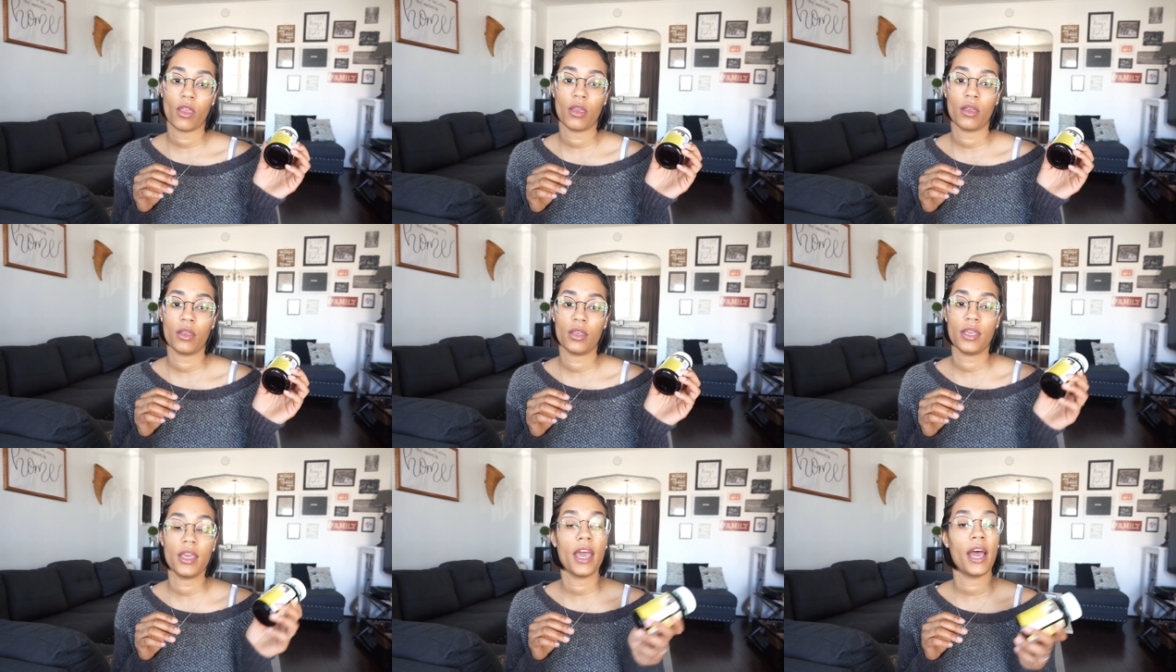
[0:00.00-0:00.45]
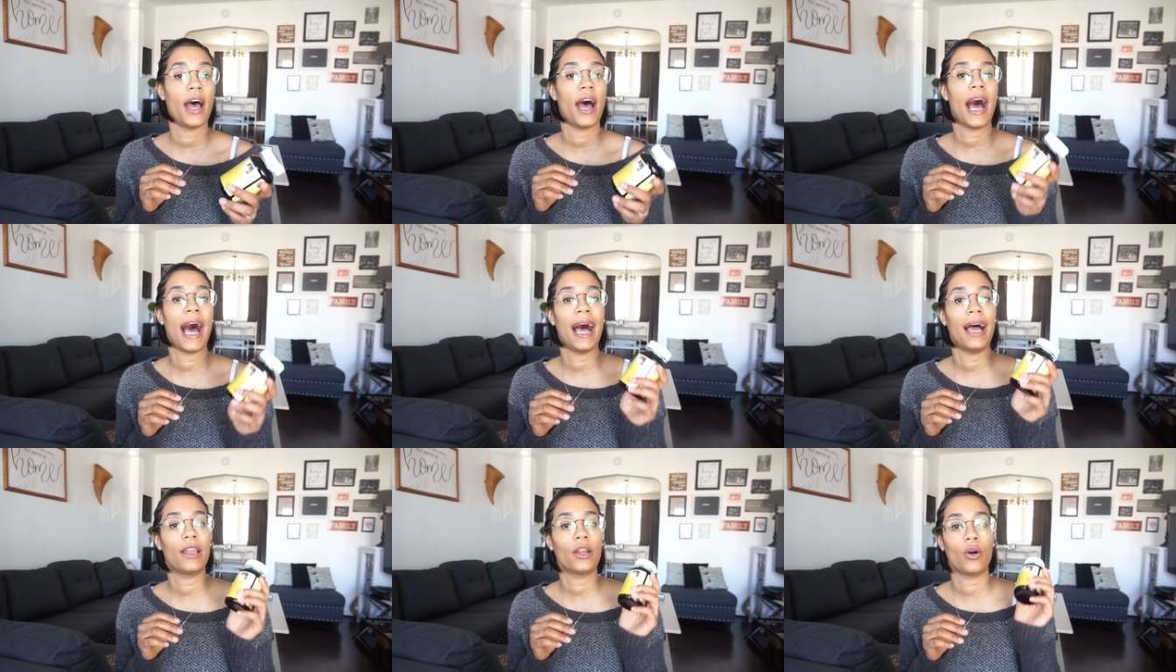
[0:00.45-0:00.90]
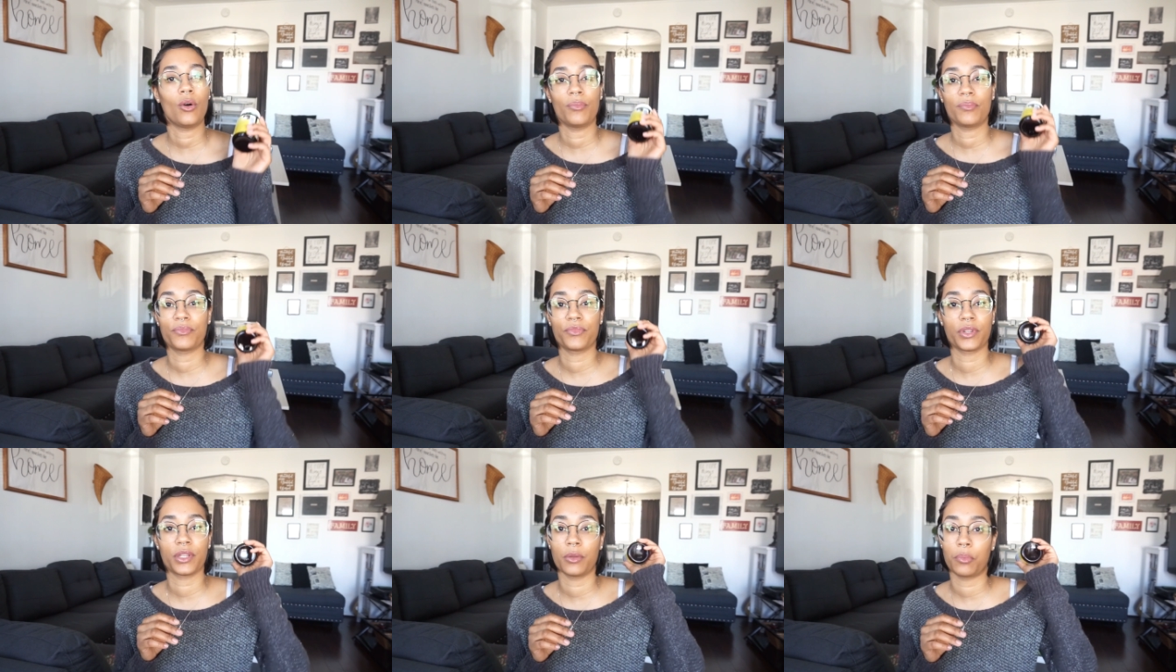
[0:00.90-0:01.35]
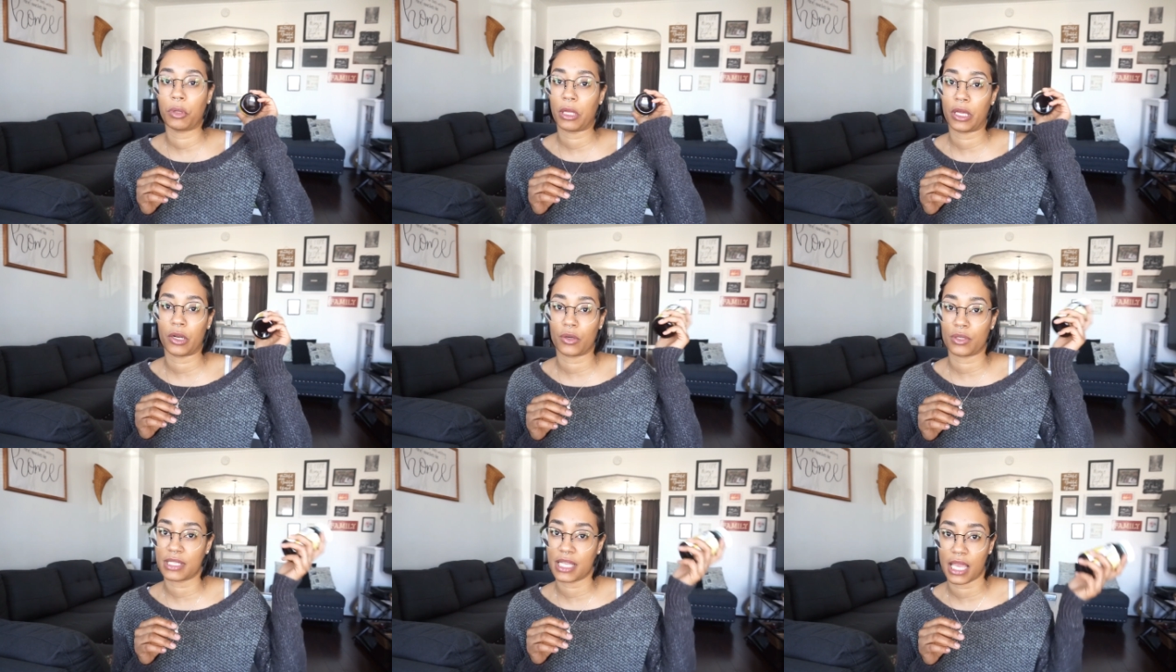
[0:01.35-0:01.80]
yeah, I don't really
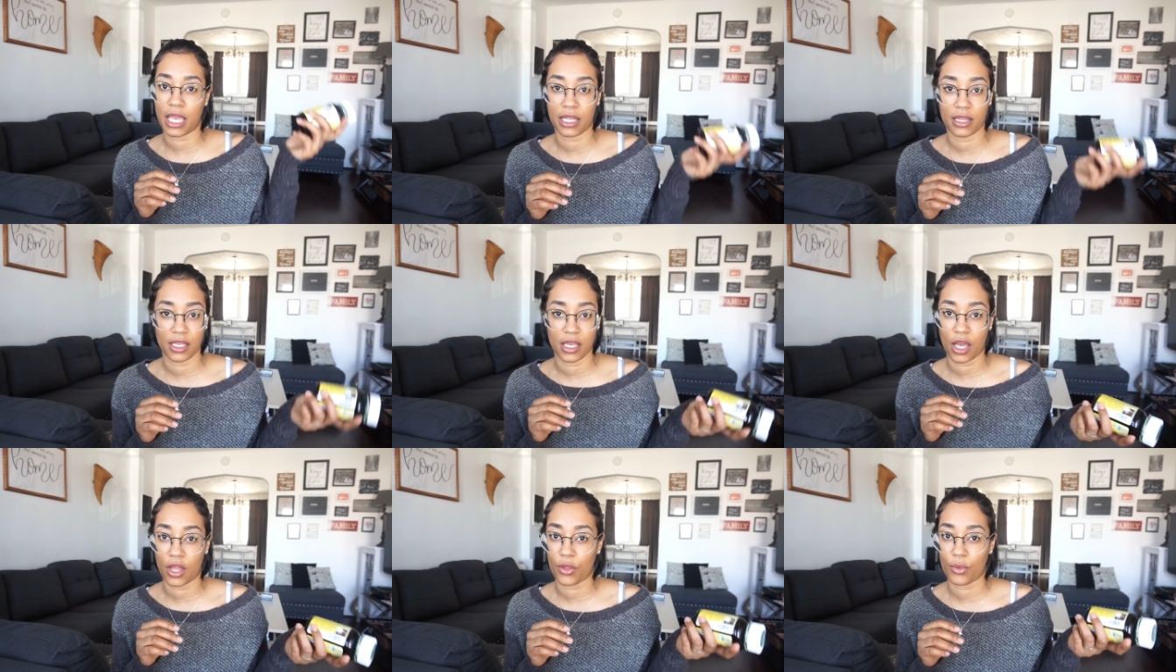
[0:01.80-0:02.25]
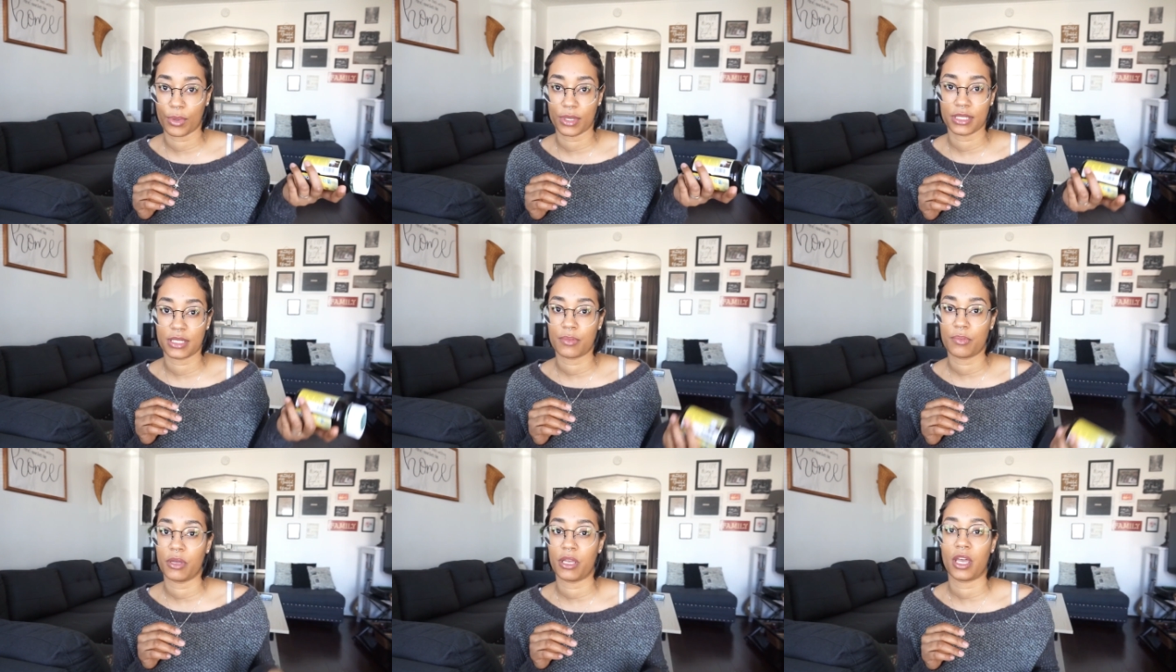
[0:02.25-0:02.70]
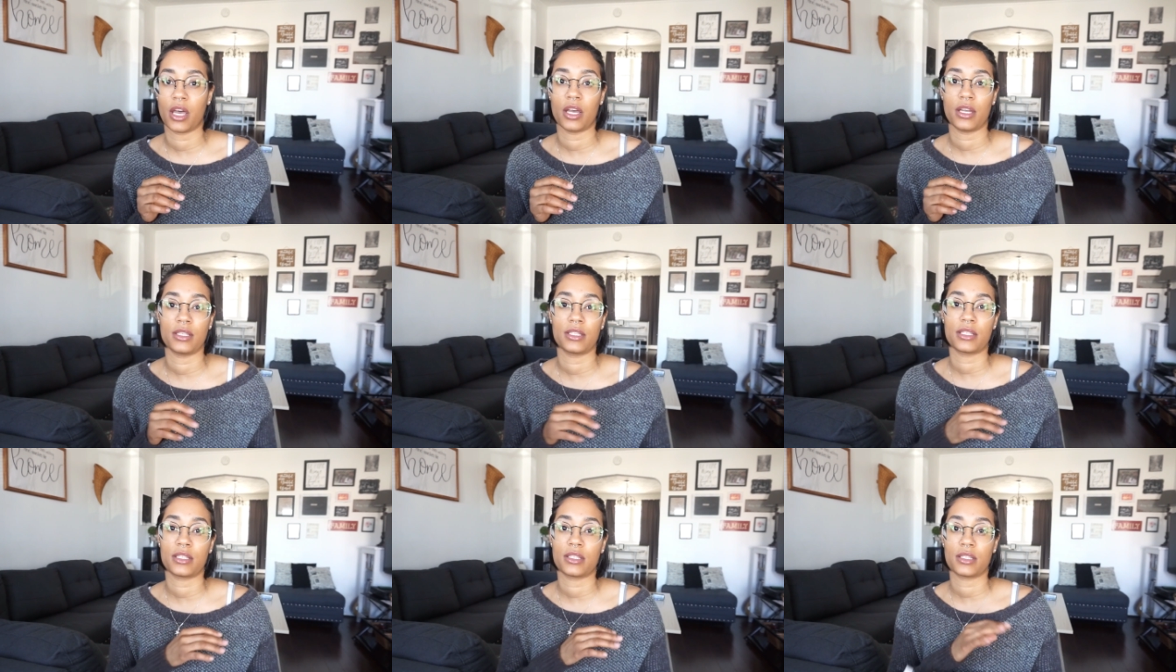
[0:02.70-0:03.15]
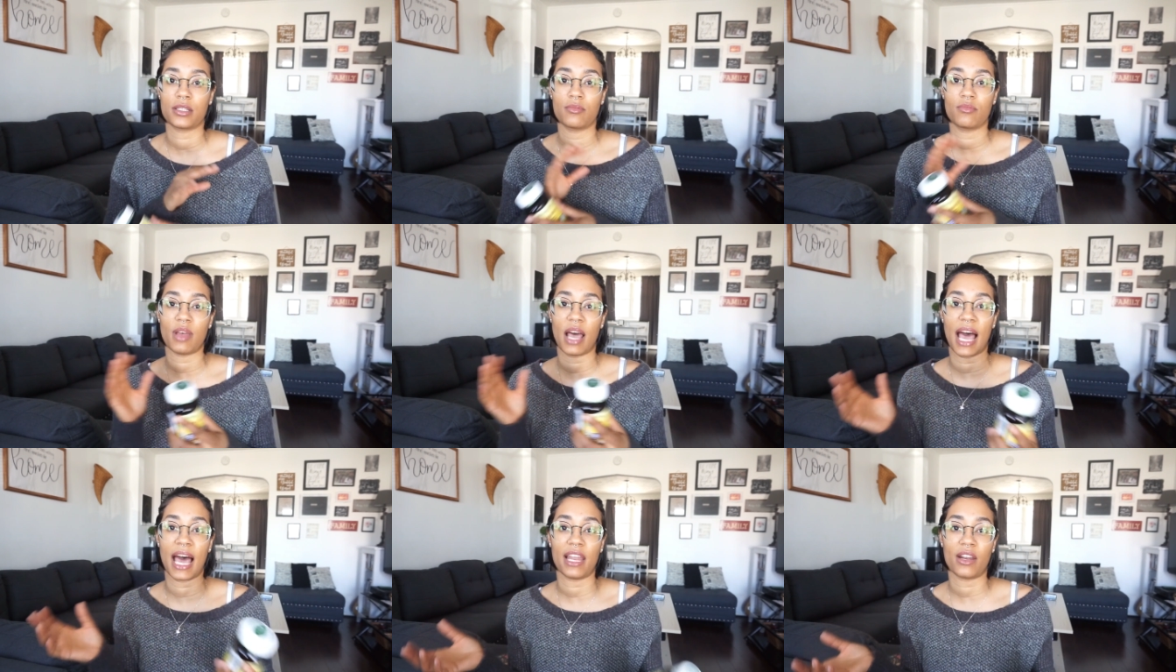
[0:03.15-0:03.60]
plan on taking the other ones because
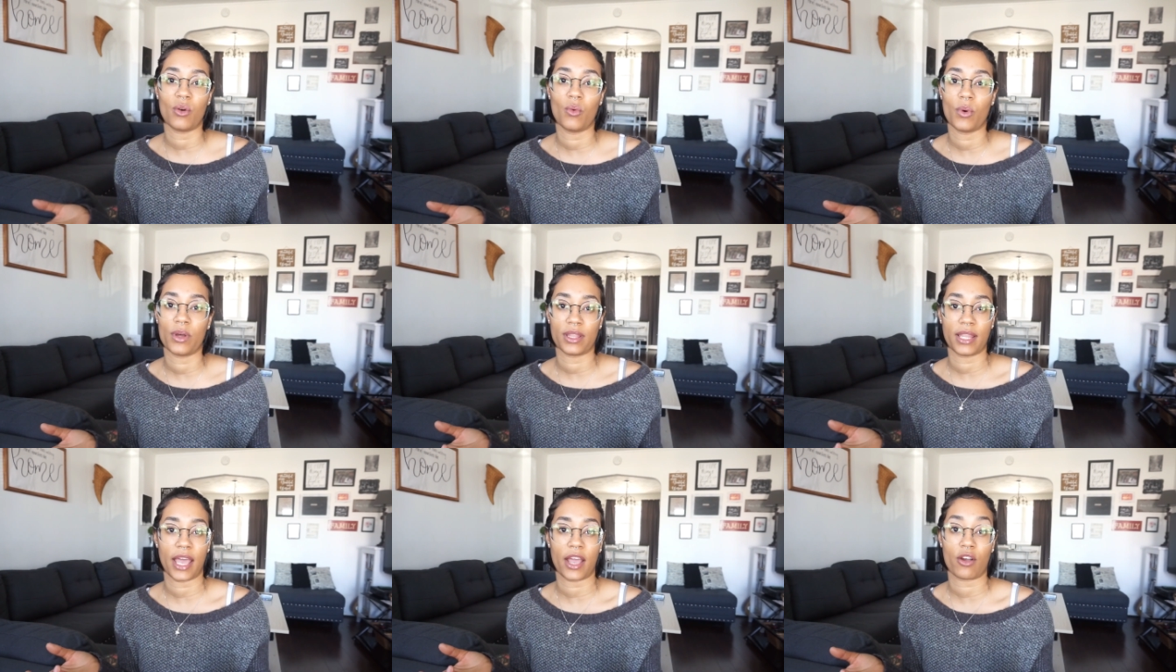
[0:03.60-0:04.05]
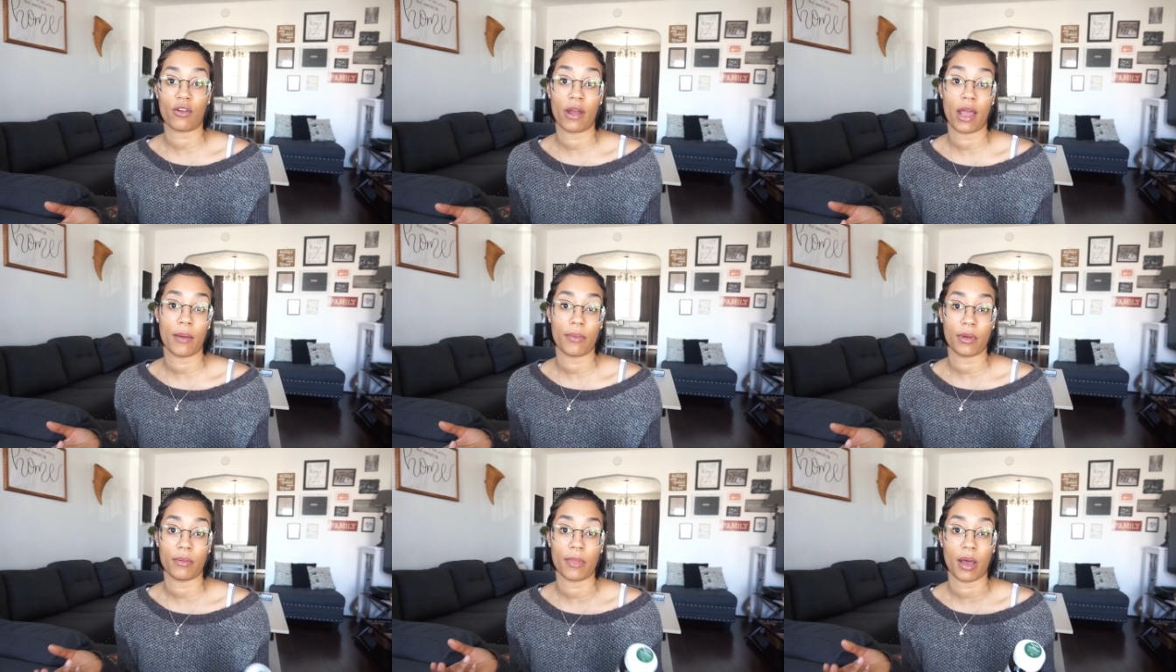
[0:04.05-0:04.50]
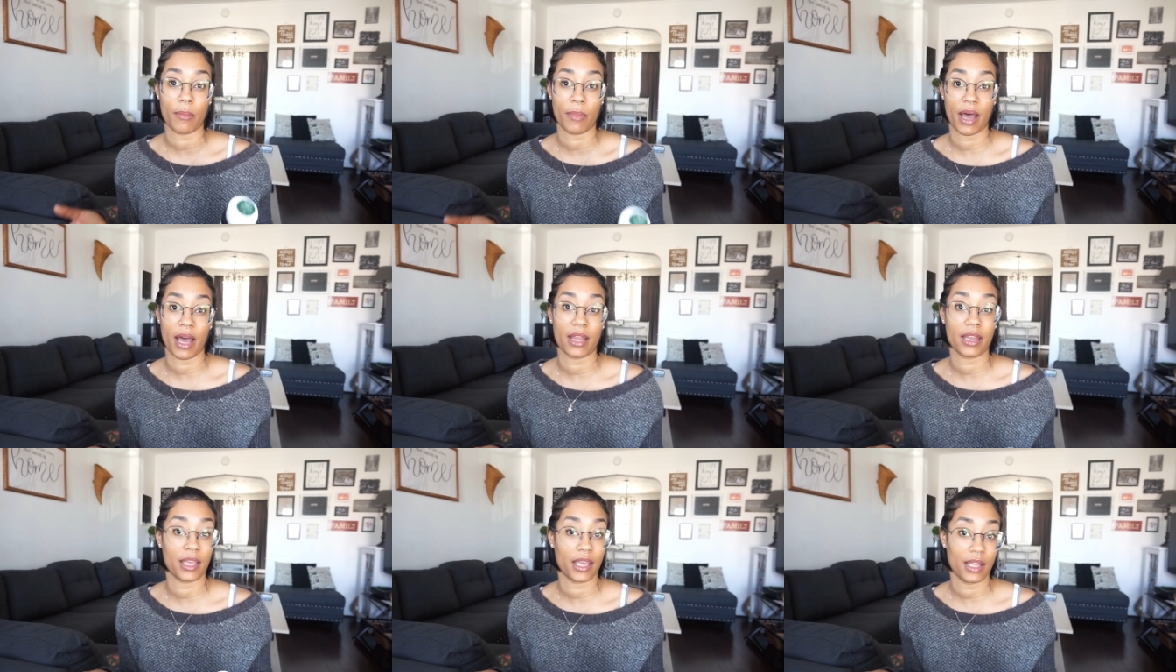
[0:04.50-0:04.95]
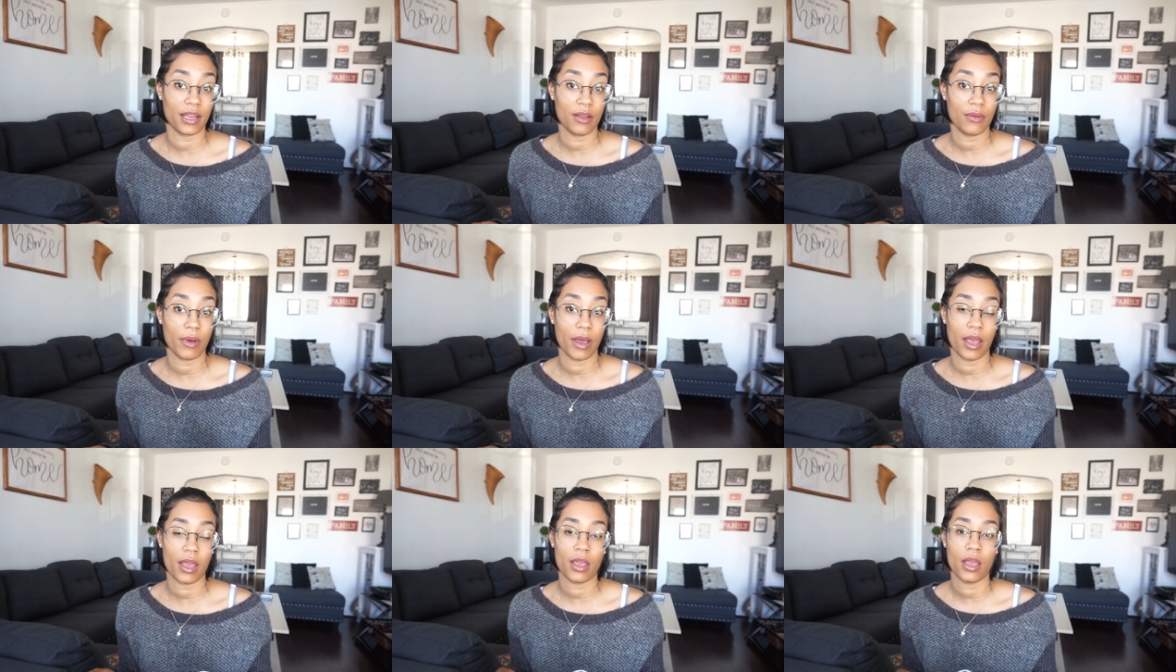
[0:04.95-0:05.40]
I don't want that crap in my body
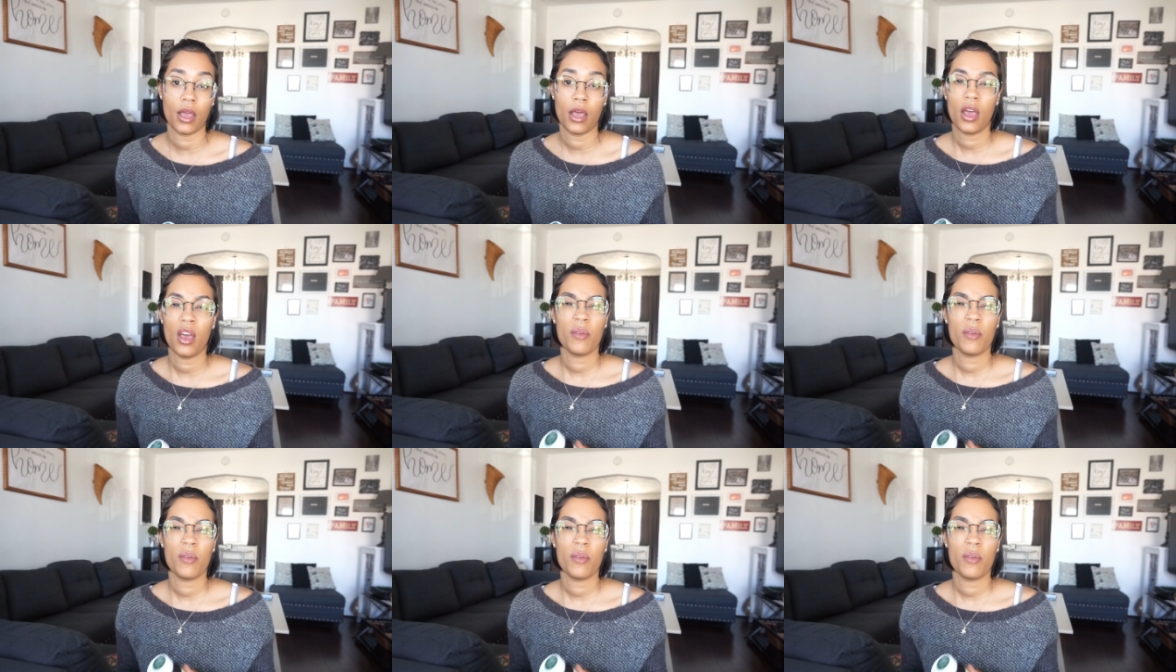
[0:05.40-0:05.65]
anyway,